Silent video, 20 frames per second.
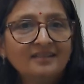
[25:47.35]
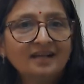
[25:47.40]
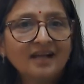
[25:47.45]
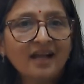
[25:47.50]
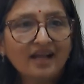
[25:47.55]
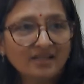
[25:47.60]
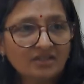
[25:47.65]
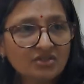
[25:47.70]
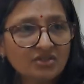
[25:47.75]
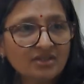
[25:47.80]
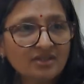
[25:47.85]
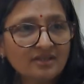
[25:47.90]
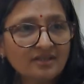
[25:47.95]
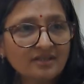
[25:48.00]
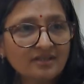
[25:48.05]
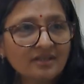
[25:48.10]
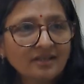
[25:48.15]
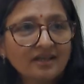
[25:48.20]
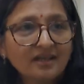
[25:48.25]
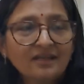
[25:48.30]
action,
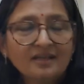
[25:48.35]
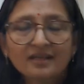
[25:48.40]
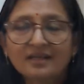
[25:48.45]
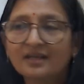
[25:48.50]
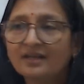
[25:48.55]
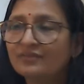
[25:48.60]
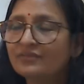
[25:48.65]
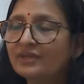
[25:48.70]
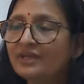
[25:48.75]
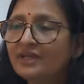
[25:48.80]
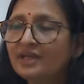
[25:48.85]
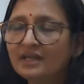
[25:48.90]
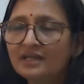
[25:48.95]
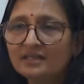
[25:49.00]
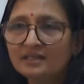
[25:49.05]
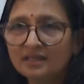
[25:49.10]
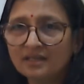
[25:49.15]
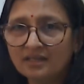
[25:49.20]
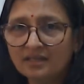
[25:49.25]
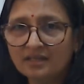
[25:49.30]
we need
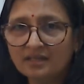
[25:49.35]
to